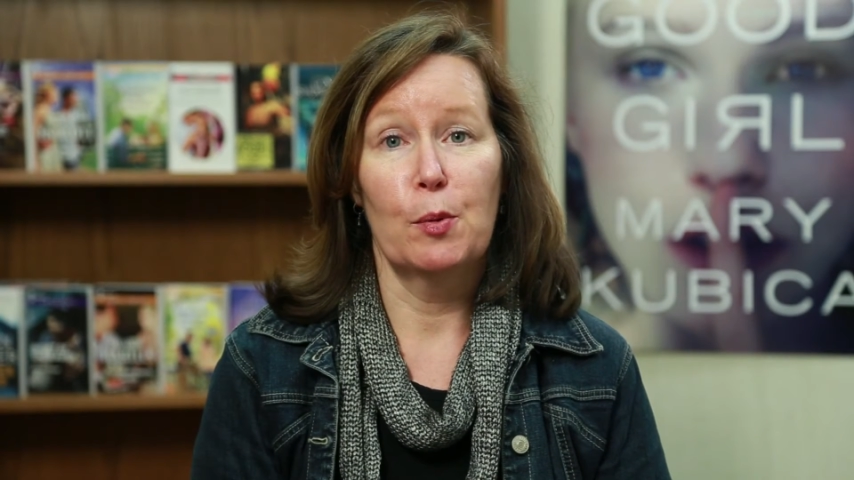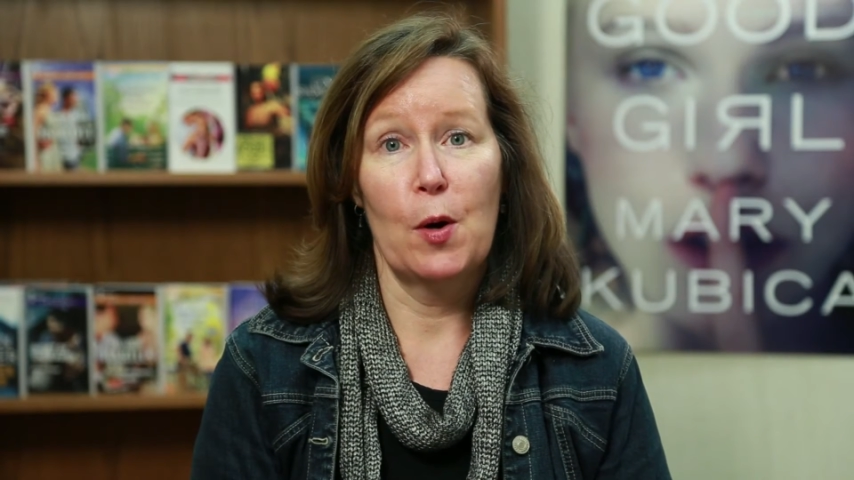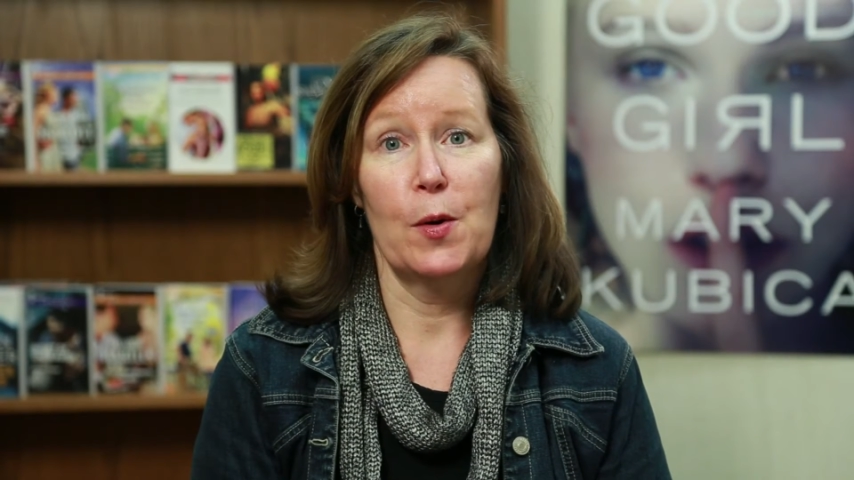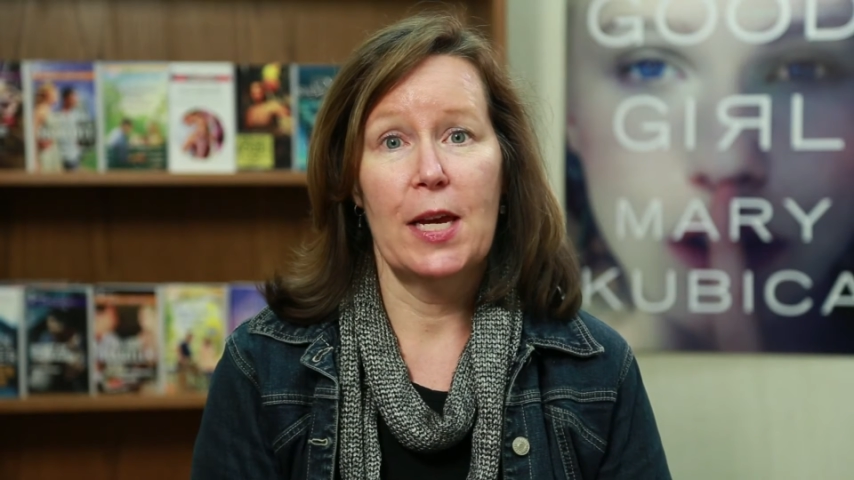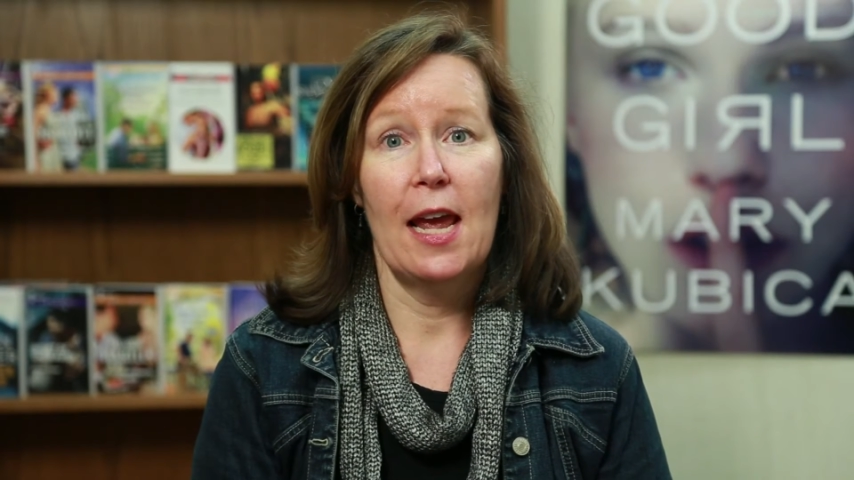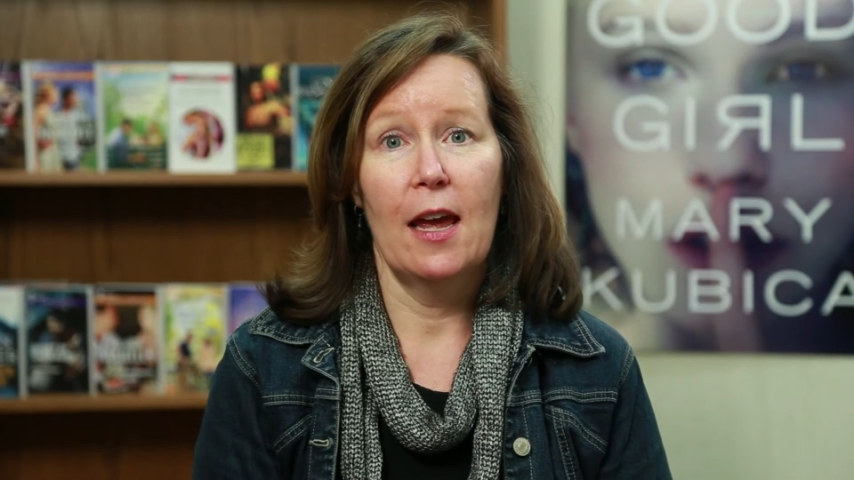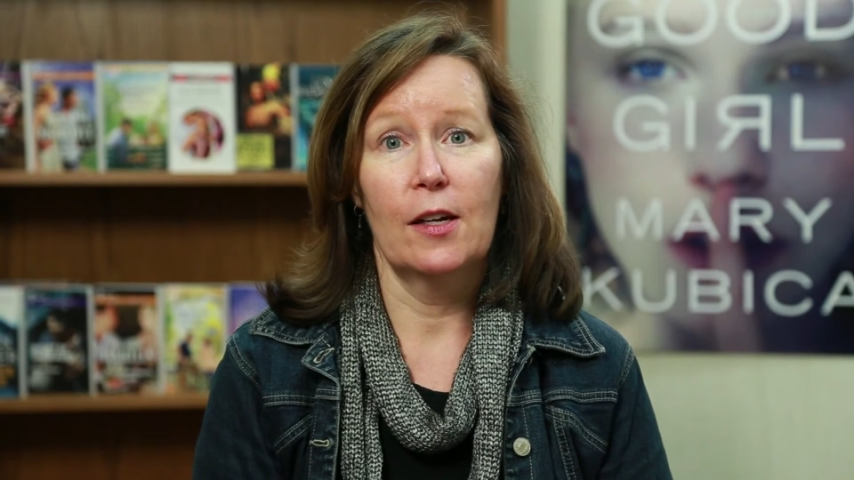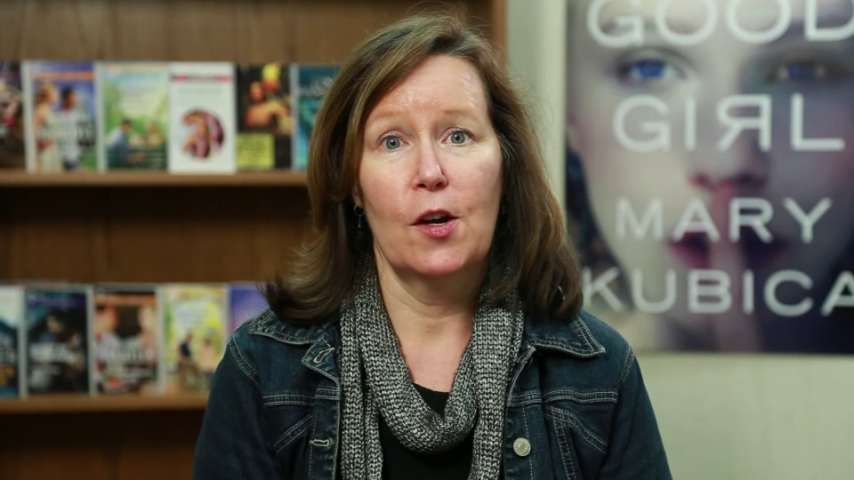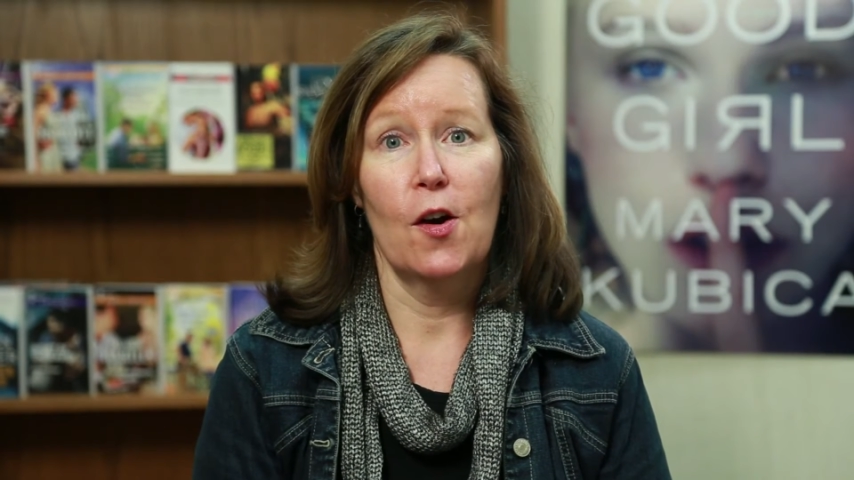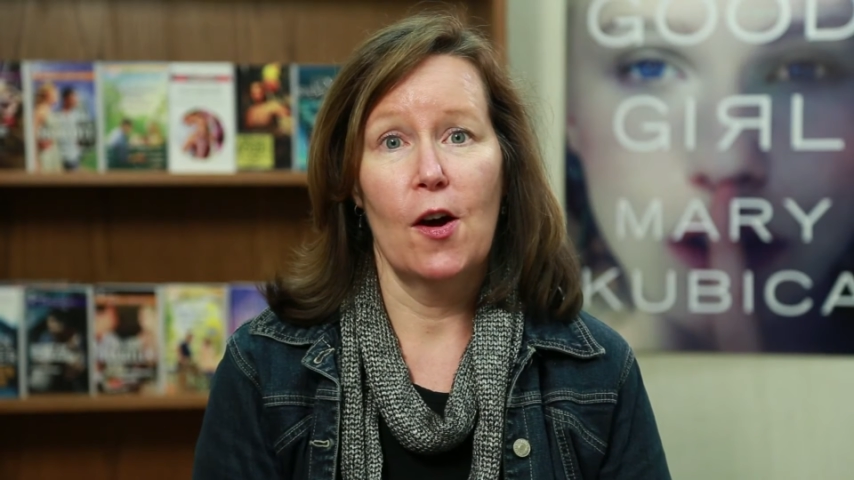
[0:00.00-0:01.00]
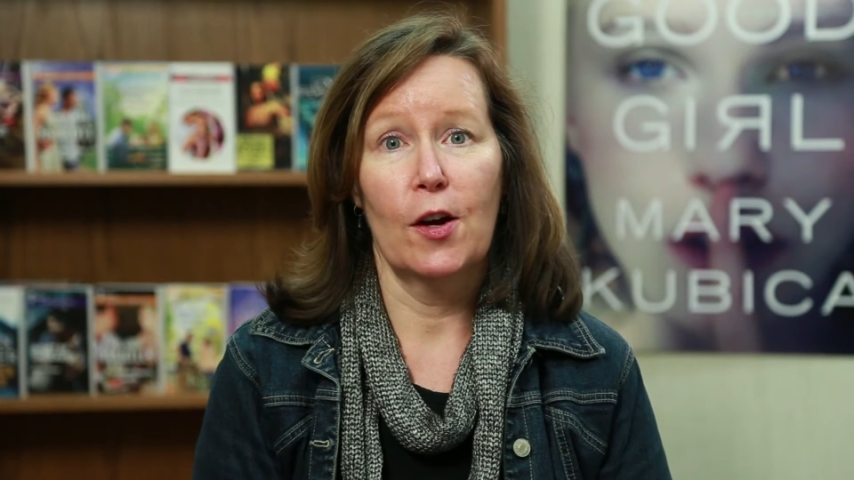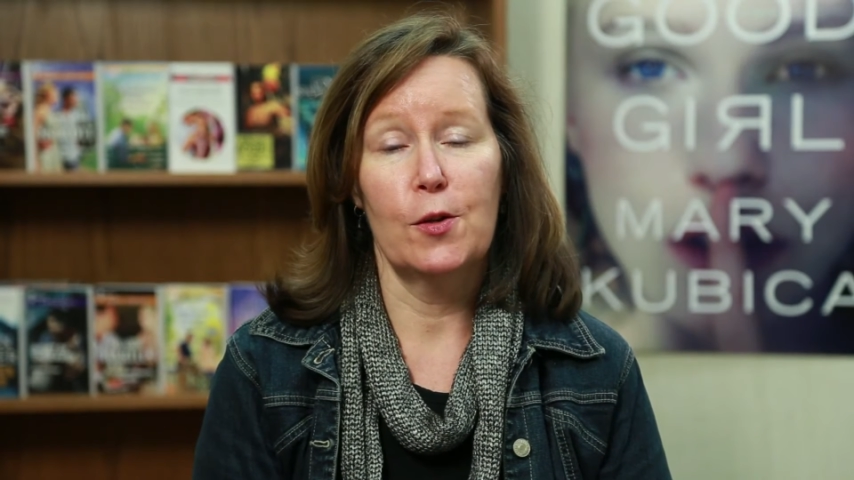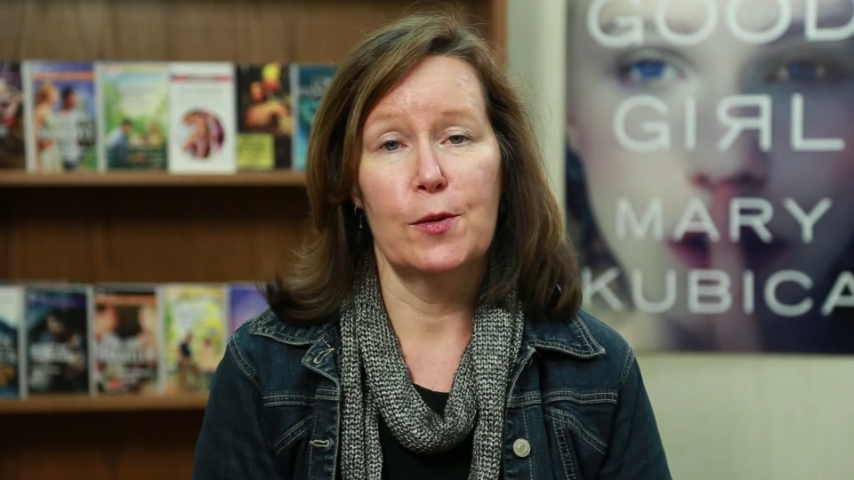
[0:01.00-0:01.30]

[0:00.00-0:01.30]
Brody Hancock,